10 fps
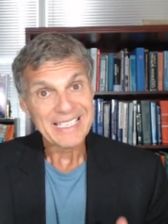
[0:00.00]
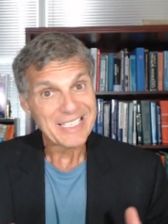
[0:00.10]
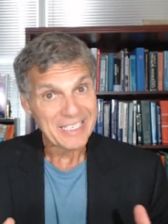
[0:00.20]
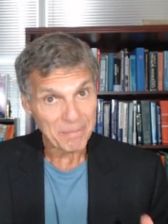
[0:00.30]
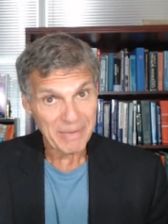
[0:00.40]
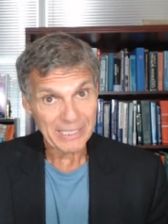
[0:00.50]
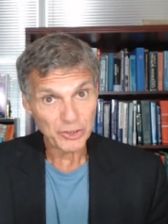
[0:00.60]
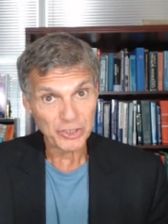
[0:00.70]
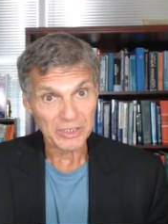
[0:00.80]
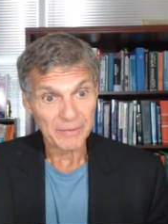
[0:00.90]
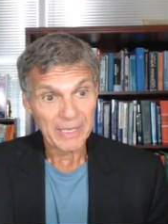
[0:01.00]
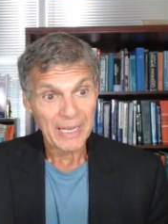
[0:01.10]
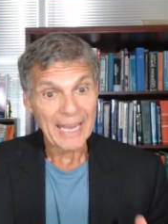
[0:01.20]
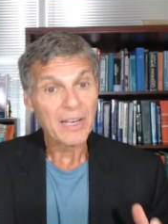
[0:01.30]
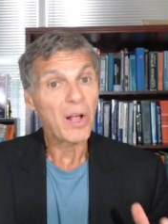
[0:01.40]
dementia,
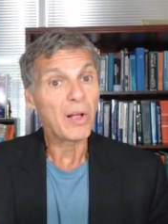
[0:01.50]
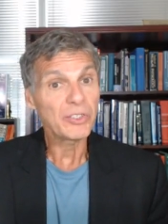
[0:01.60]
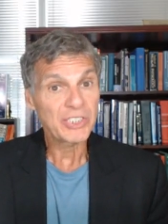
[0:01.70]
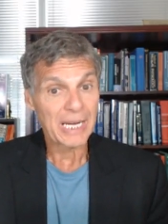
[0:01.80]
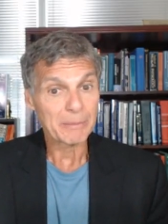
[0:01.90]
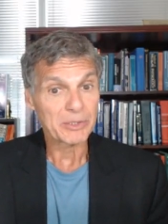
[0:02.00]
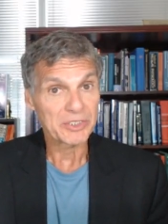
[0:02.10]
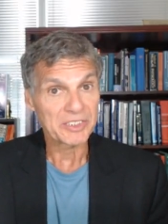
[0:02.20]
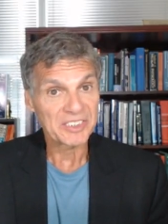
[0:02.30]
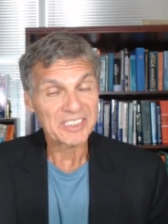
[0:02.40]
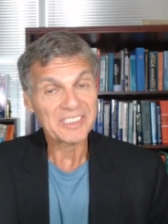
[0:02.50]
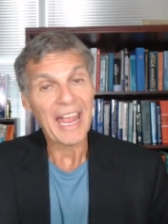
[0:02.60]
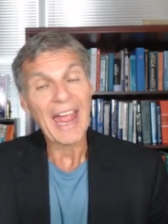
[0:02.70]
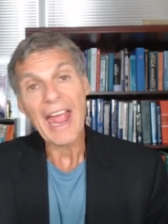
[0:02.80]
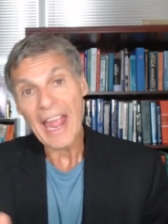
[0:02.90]
and Alzheimer's disease
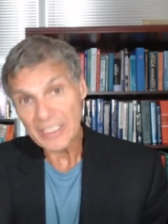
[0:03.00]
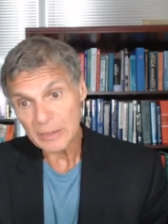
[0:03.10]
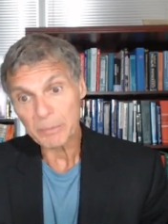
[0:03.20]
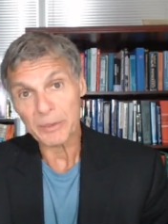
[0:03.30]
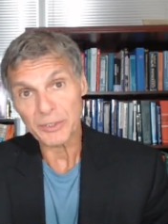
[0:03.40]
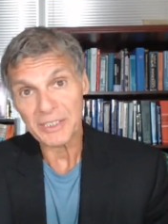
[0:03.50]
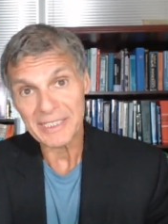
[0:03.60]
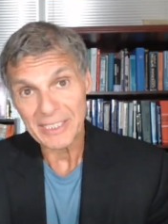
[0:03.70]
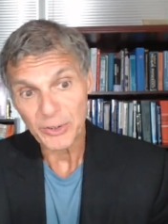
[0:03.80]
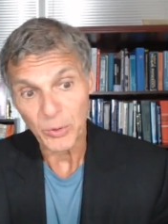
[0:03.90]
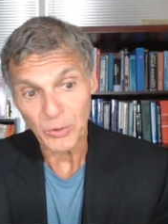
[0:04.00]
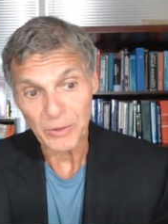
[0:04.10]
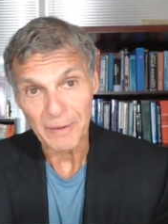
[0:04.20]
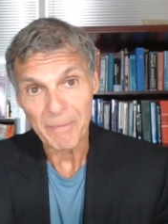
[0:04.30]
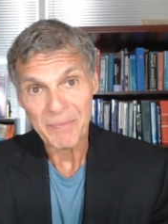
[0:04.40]
as a person gets
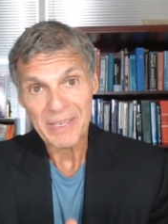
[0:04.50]
older.